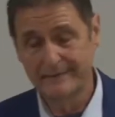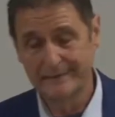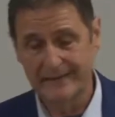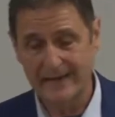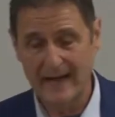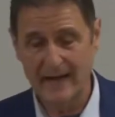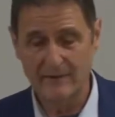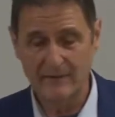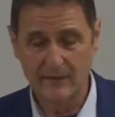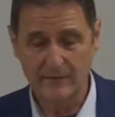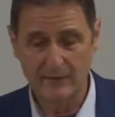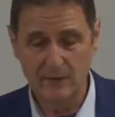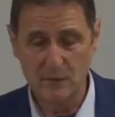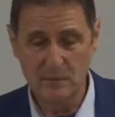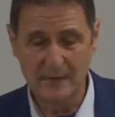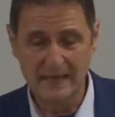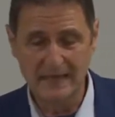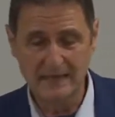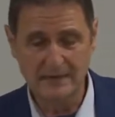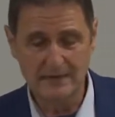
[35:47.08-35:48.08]
should have a few
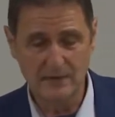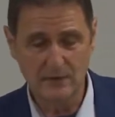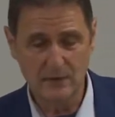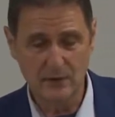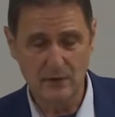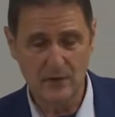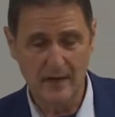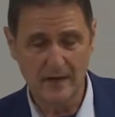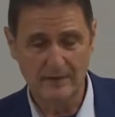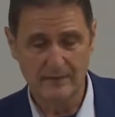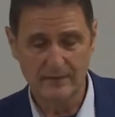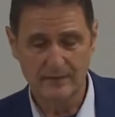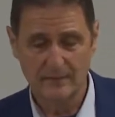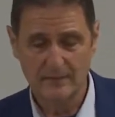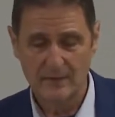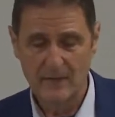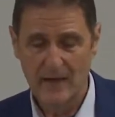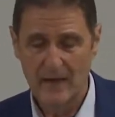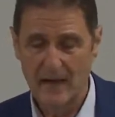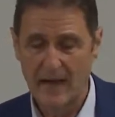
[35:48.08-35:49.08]
beans in your life.
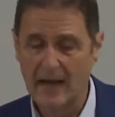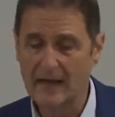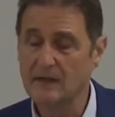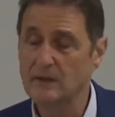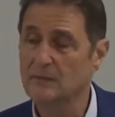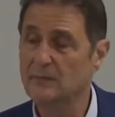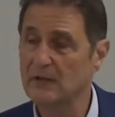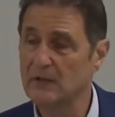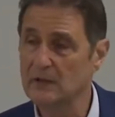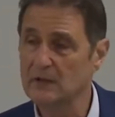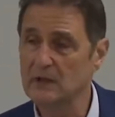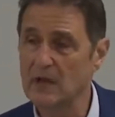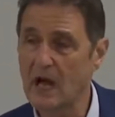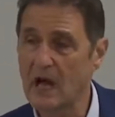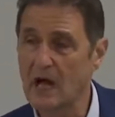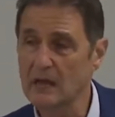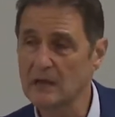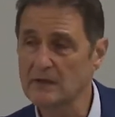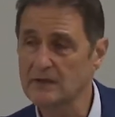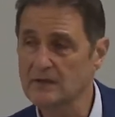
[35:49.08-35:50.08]
And to build
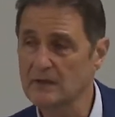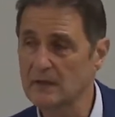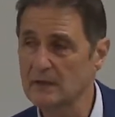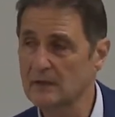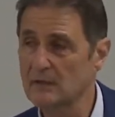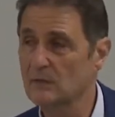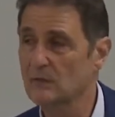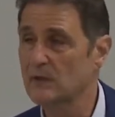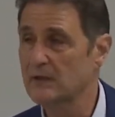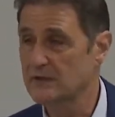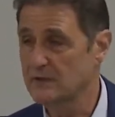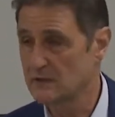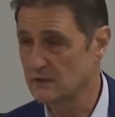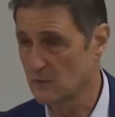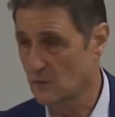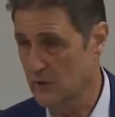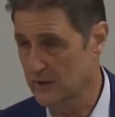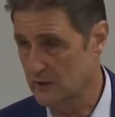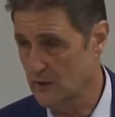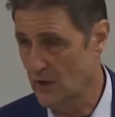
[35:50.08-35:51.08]
collagen, which
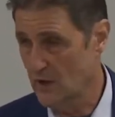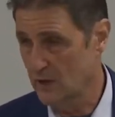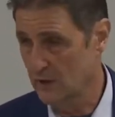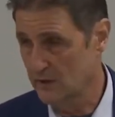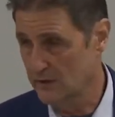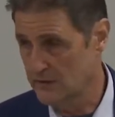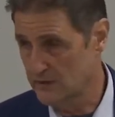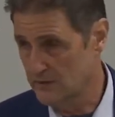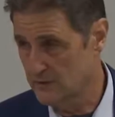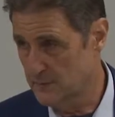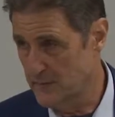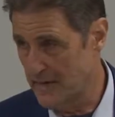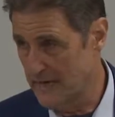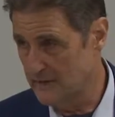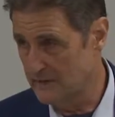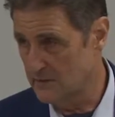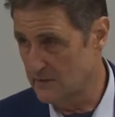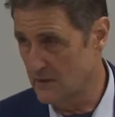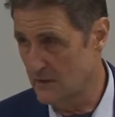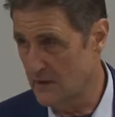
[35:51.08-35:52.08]
is what cartilage is
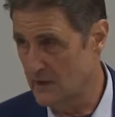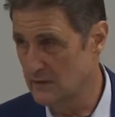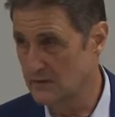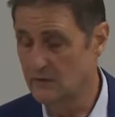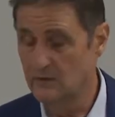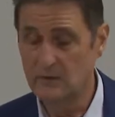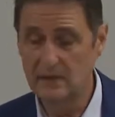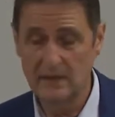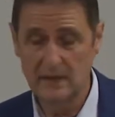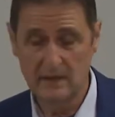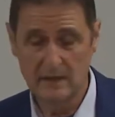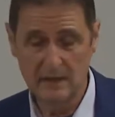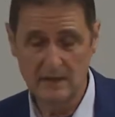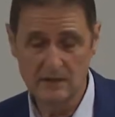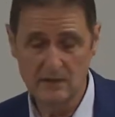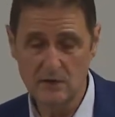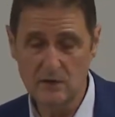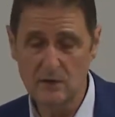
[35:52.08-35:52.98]
based on, you need these